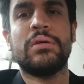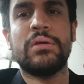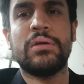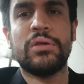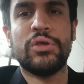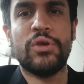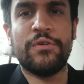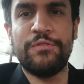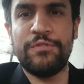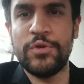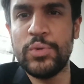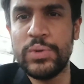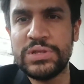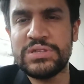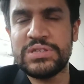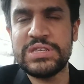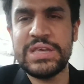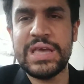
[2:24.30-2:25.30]
your
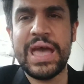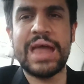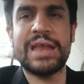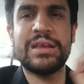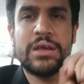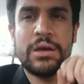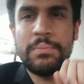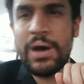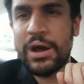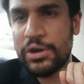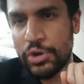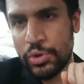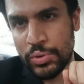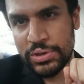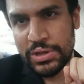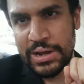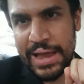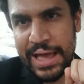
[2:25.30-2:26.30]
fluency and command
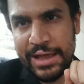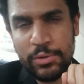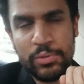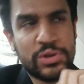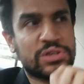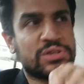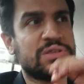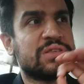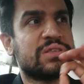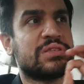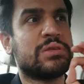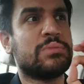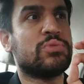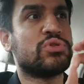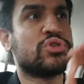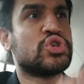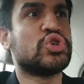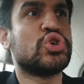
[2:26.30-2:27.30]
over the language. This is the
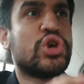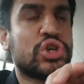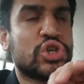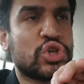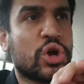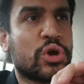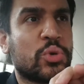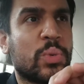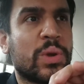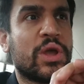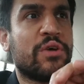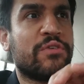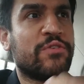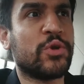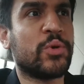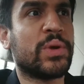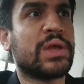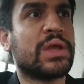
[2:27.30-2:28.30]
most sure shot way
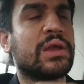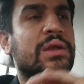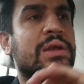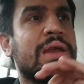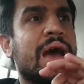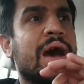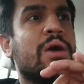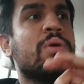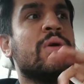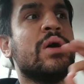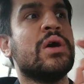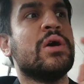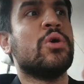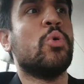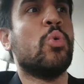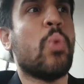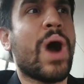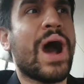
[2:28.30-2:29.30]
of doing it. Now,
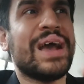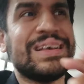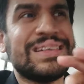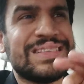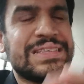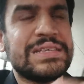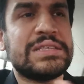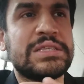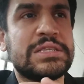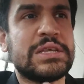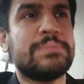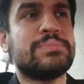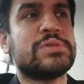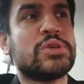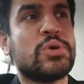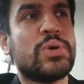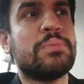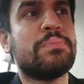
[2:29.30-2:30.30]
why is this tip
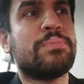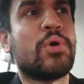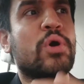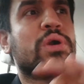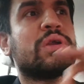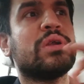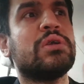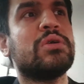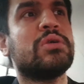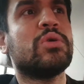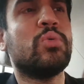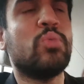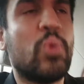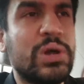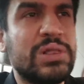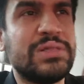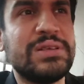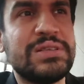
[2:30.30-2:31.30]
so important?
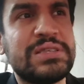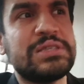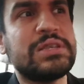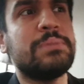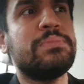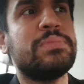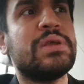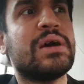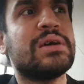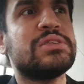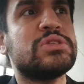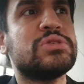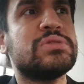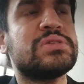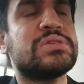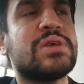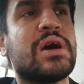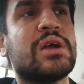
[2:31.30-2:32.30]
What this tip does to
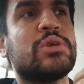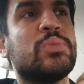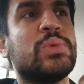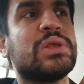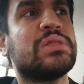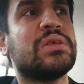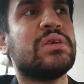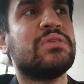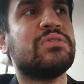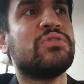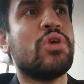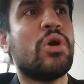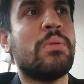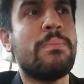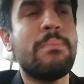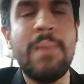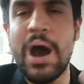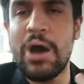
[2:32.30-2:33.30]
start with is your
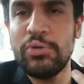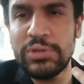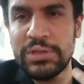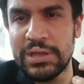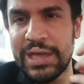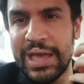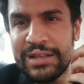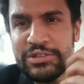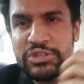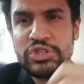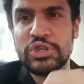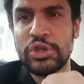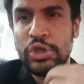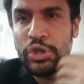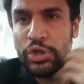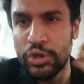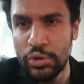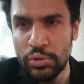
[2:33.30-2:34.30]
mouth gets
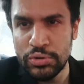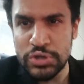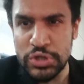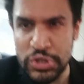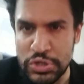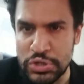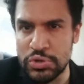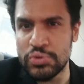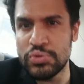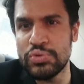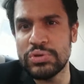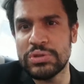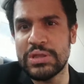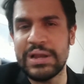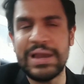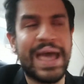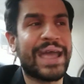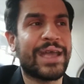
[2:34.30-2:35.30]
used to
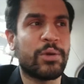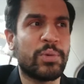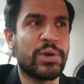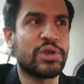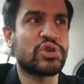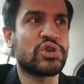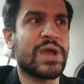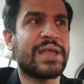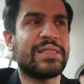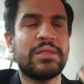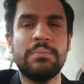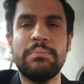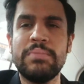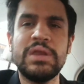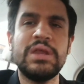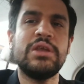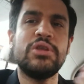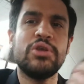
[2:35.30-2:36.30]
the language, and the
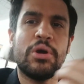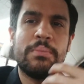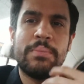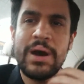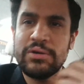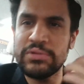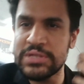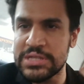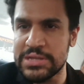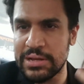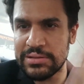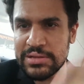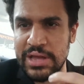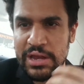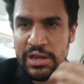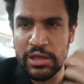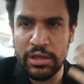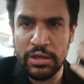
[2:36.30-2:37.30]
minute your mouth starts
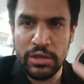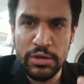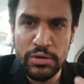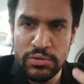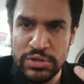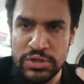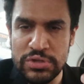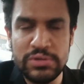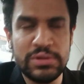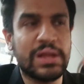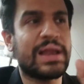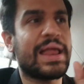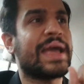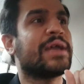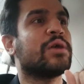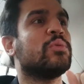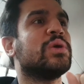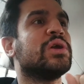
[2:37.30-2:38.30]
getting used to the
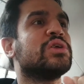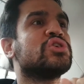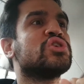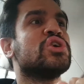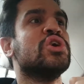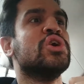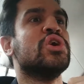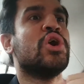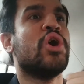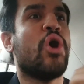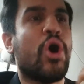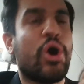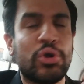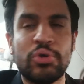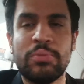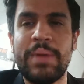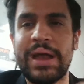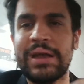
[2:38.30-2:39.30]
language,
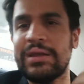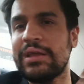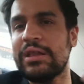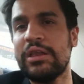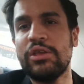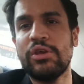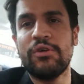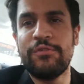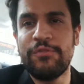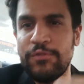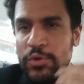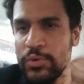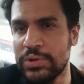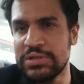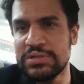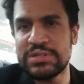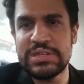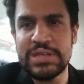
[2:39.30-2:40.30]
automatically your
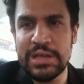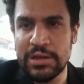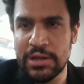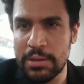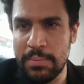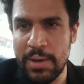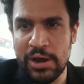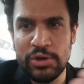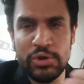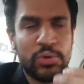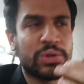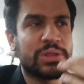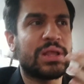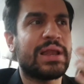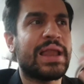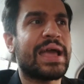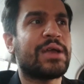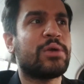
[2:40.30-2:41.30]
fluency and command over
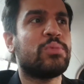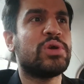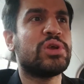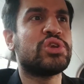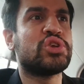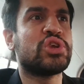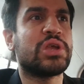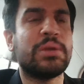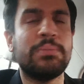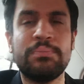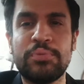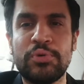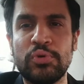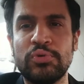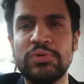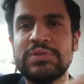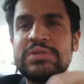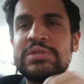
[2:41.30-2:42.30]
the language
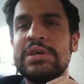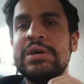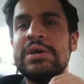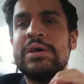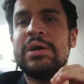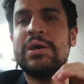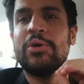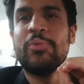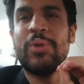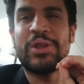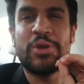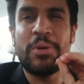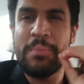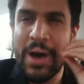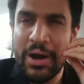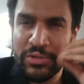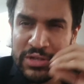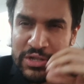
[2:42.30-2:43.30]
improves. When your
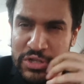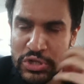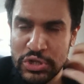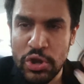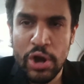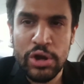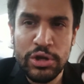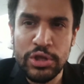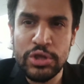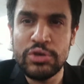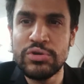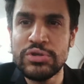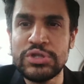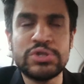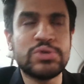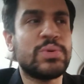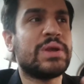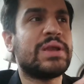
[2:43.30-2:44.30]
mouth is not
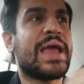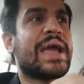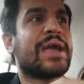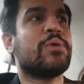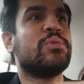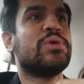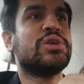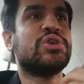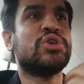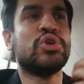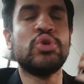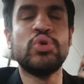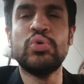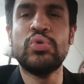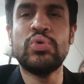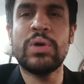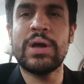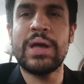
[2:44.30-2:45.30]
used to a language,
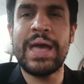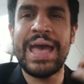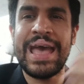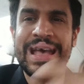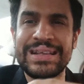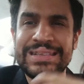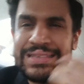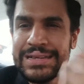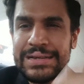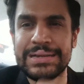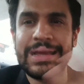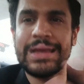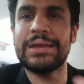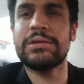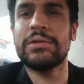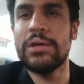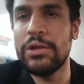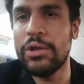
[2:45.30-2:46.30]
you
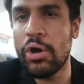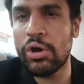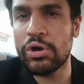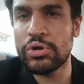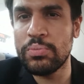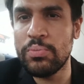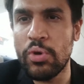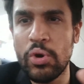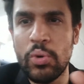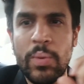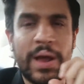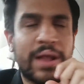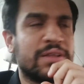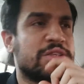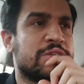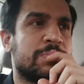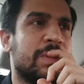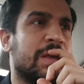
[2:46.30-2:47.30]
hesitate a lot more
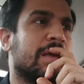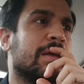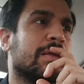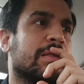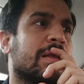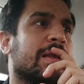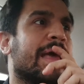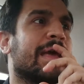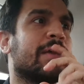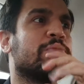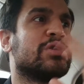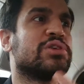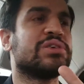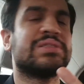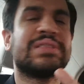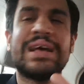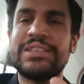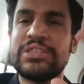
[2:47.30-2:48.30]
while speaking the language,
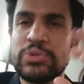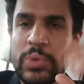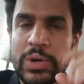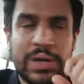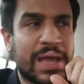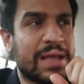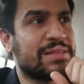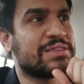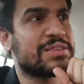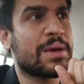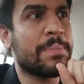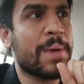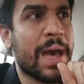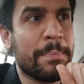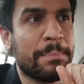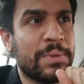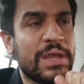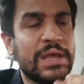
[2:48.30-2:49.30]
and that's what ends up
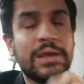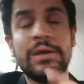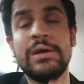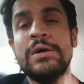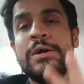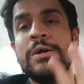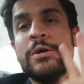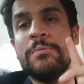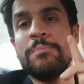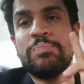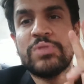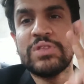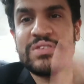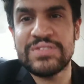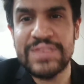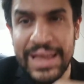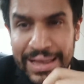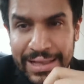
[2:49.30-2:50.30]
happening. The
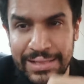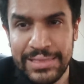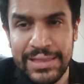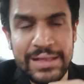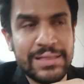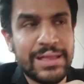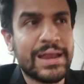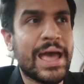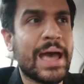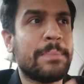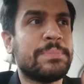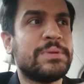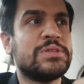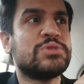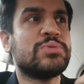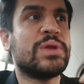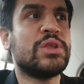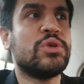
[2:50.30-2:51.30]
second thing that
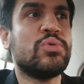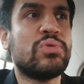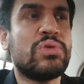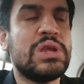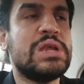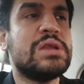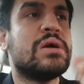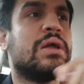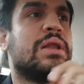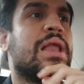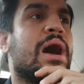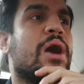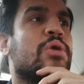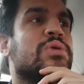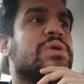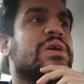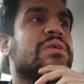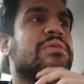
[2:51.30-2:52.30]
happens when you read
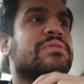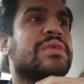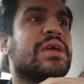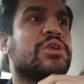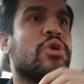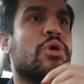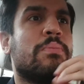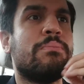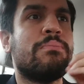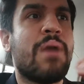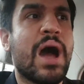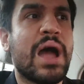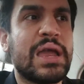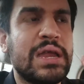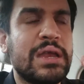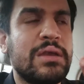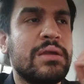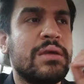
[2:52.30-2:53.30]
aloud is that your
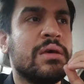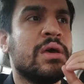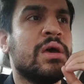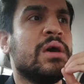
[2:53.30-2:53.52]
mind